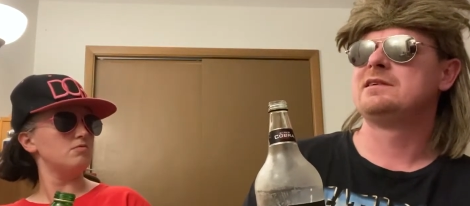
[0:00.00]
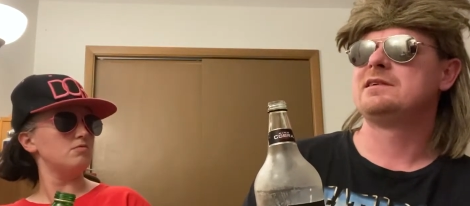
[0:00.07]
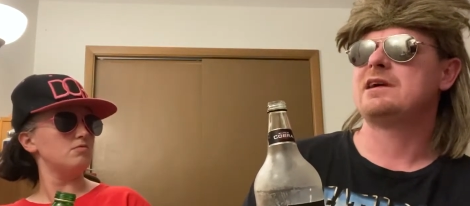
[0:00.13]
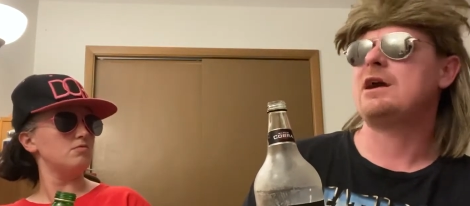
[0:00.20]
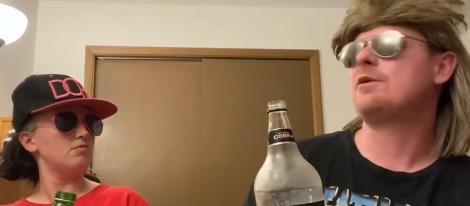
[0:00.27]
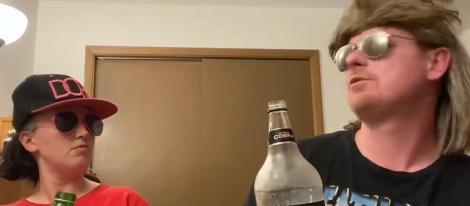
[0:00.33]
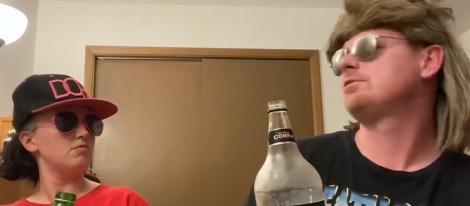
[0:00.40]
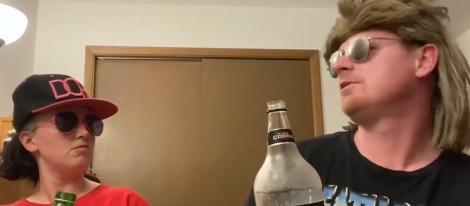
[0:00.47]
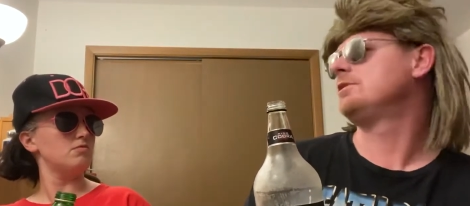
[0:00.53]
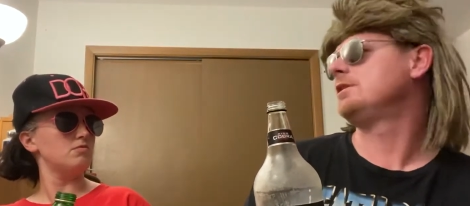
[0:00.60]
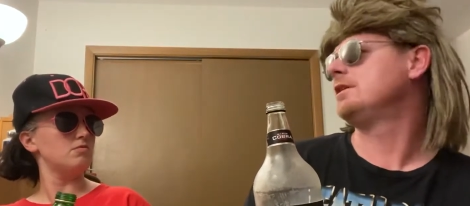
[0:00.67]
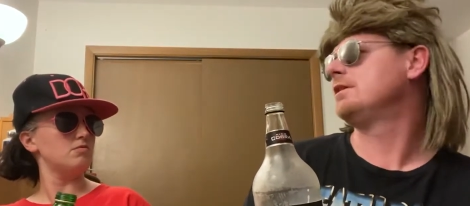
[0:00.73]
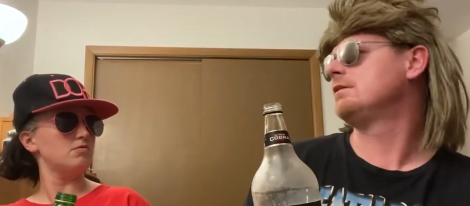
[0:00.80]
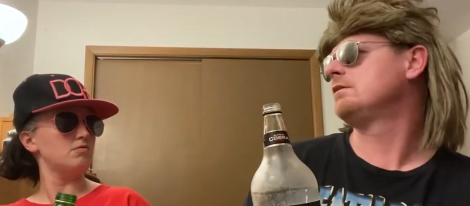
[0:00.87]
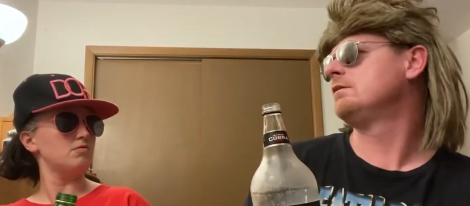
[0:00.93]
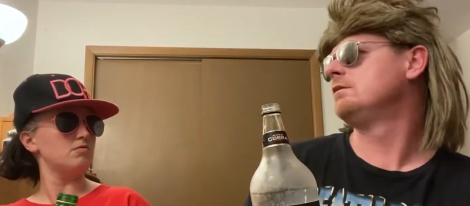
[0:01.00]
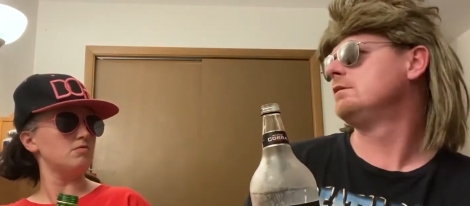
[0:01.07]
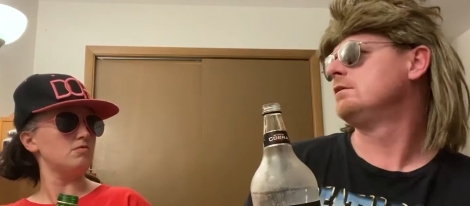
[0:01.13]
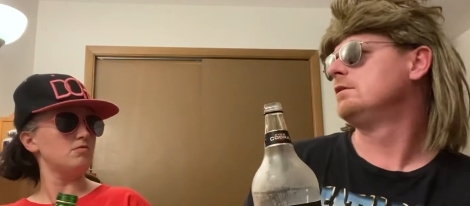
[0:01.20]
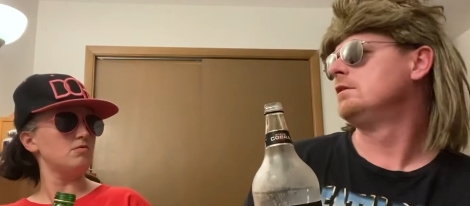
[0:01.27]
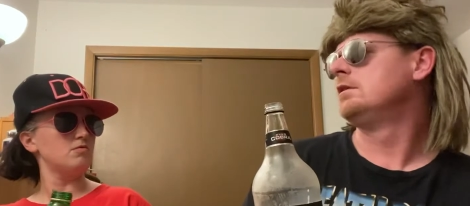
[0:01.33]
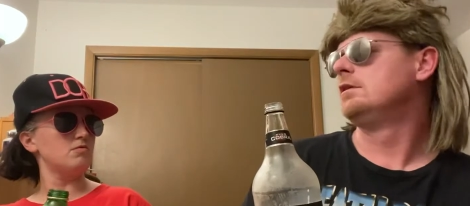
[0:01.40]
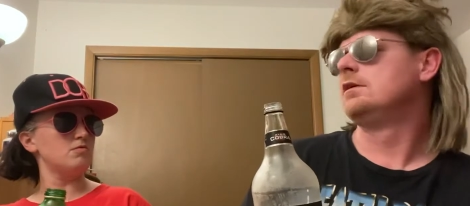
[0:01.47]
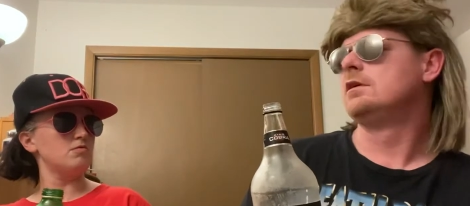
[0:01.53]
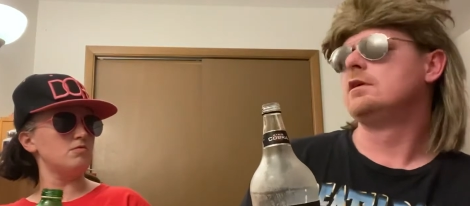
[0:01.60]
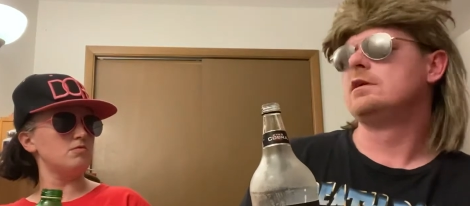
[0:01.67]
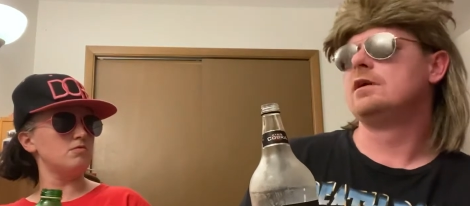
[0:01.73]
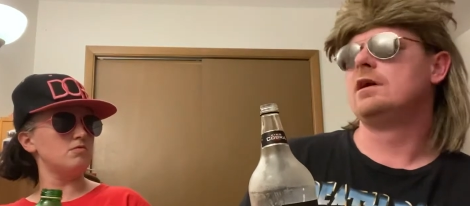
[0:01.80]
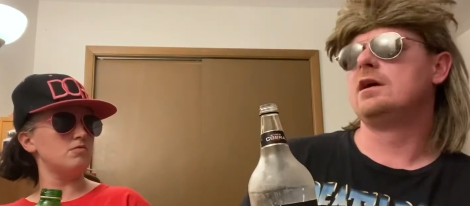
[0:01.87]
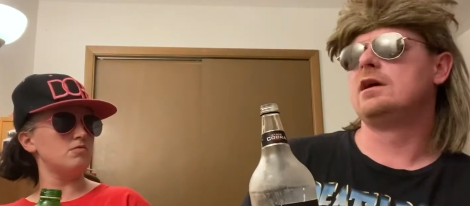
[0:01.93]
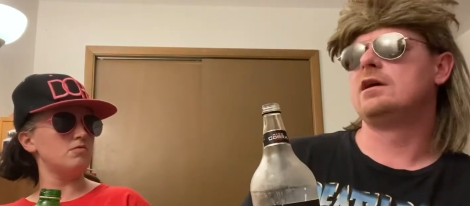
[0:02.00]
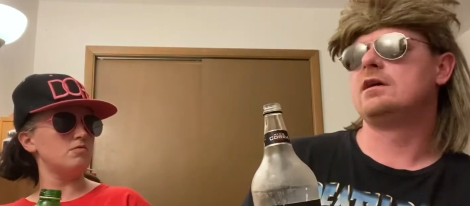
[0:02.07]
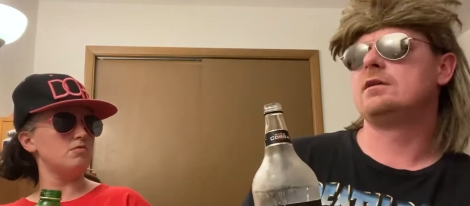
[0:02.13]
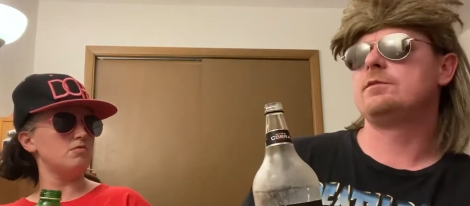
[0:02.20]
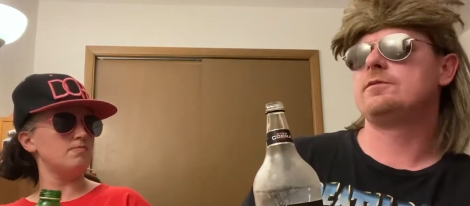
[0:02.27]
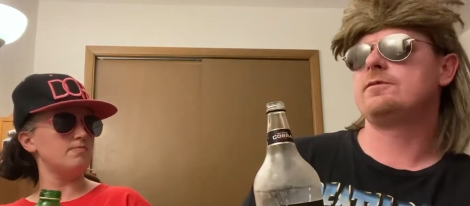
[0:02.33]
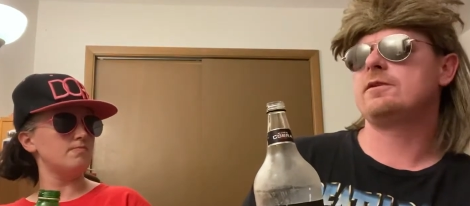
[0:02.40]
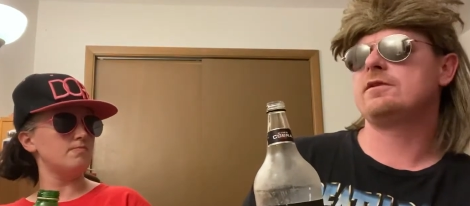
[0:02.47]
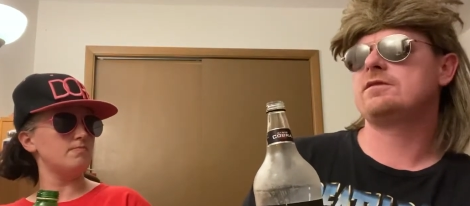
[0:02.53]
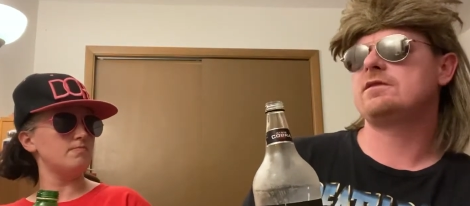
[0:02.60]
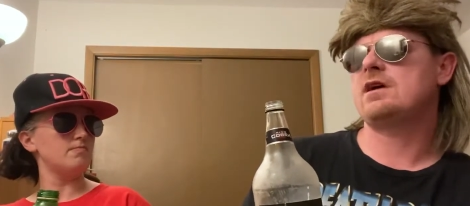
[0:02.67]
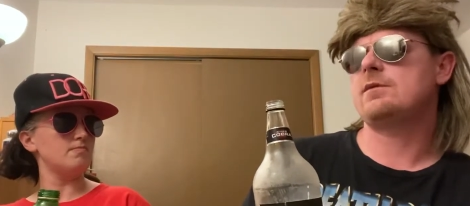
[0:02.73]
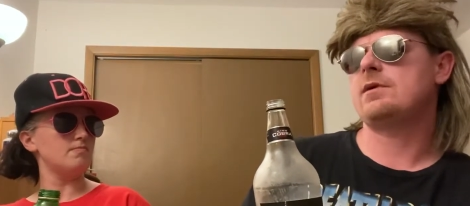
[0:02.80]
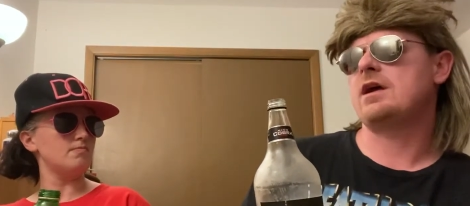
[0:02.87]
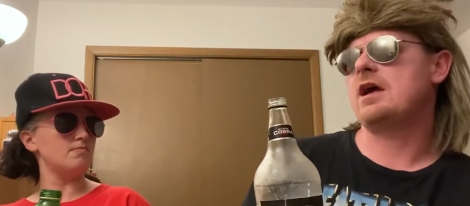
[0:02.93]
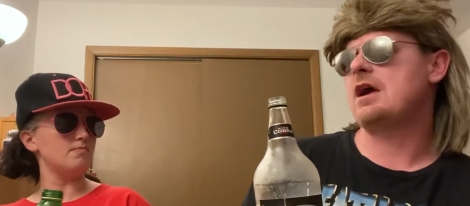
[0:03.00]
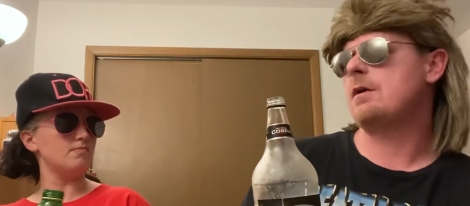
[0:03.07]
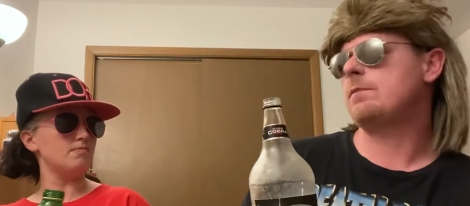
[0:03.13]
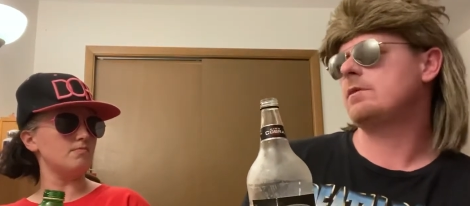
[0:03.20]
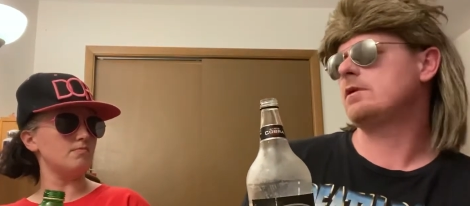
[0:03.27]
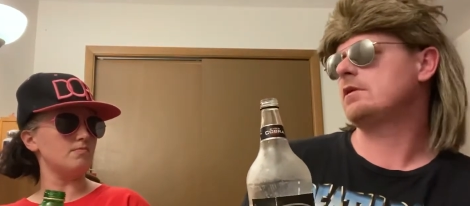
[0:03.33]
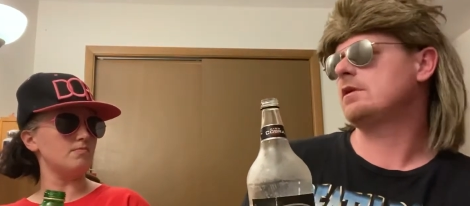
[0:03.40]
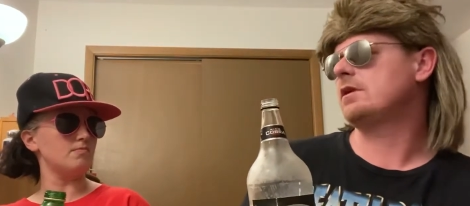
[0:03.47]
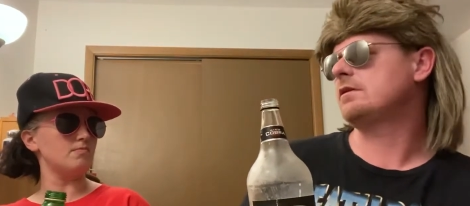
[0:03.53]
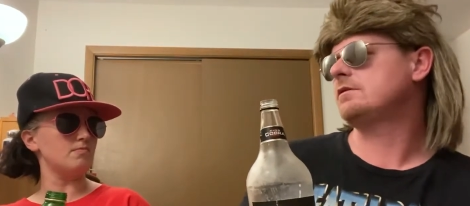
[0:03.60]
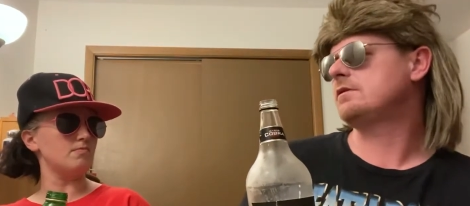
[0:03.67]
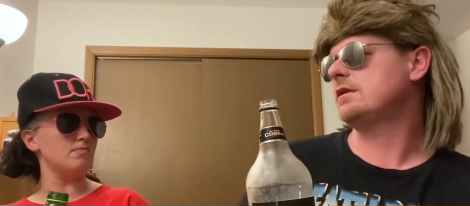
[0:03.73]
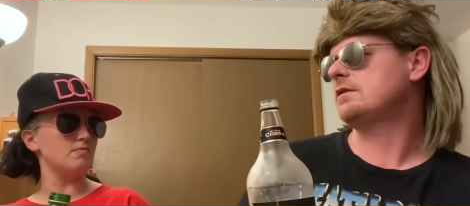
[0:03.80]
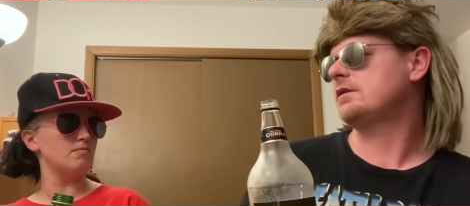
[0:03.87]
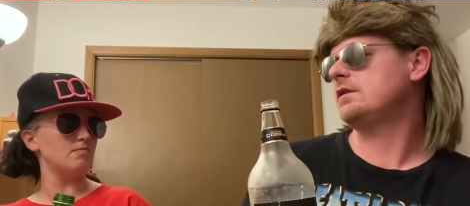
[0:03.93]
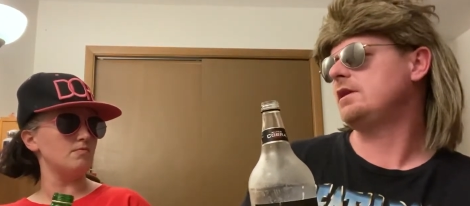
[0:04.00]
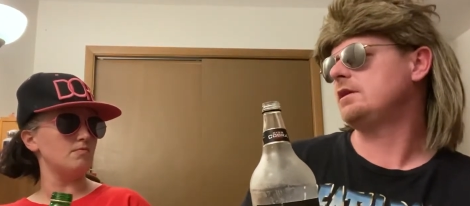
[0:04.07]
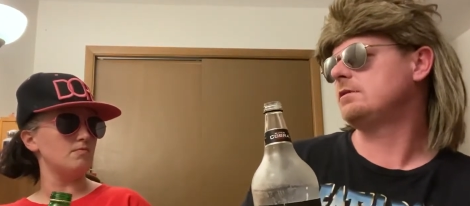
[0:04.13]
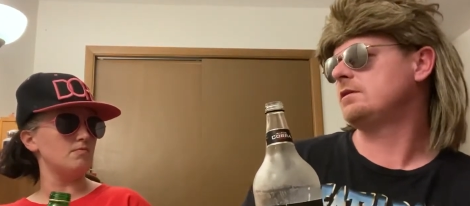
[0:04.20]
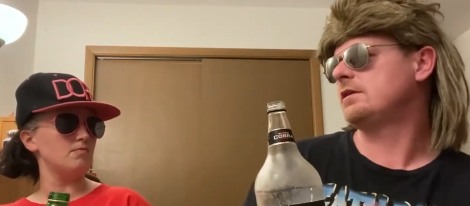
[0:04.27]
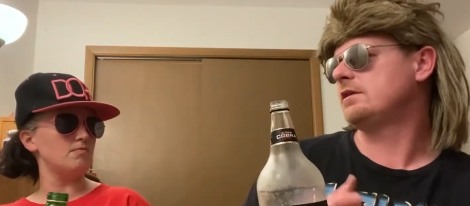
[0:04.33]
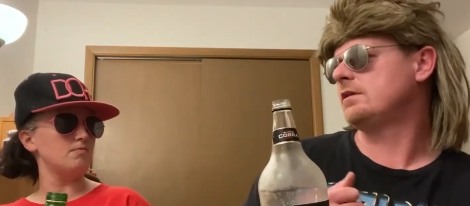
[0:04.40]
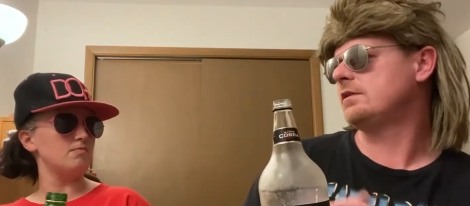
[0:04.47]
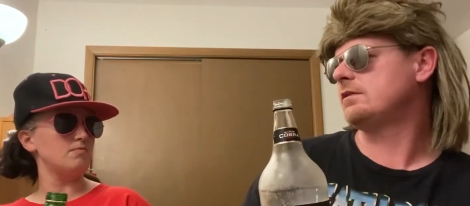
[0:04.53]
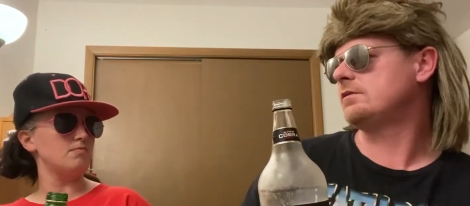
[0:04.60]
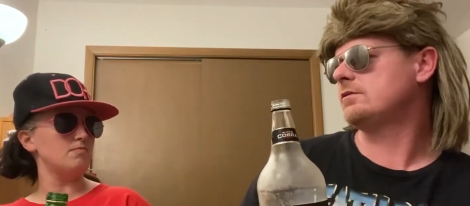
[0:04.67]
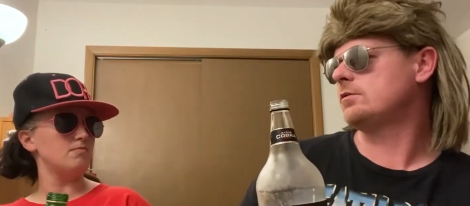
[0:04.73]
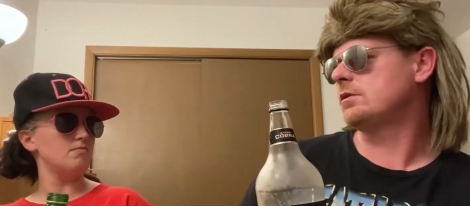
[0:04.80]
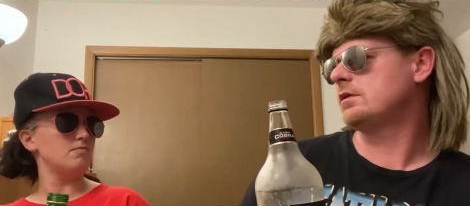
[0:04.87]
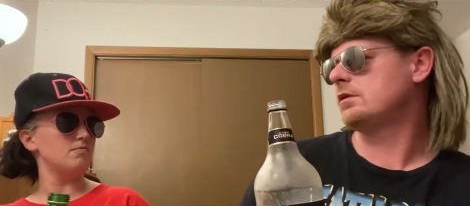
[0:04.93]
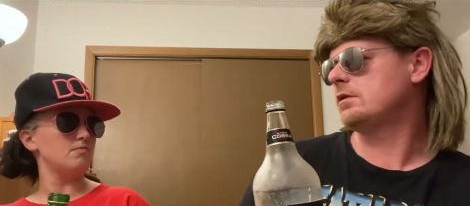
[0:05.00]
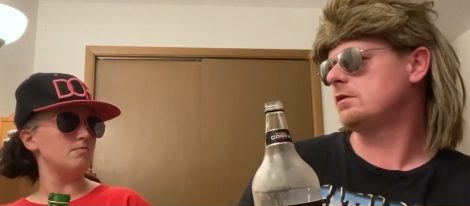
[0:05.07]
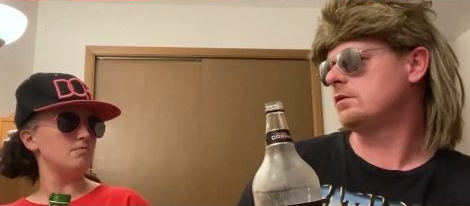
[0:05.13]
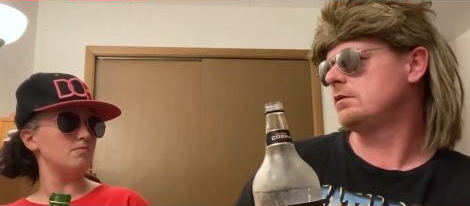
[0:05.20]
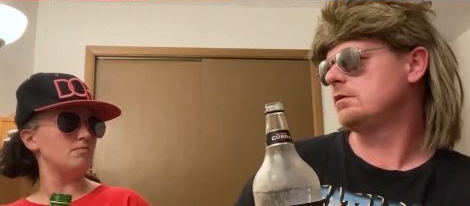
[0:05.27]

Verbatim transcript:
Speaker 1: I was real young. Uh, first time it happened, they stuck the needle in and it squirted.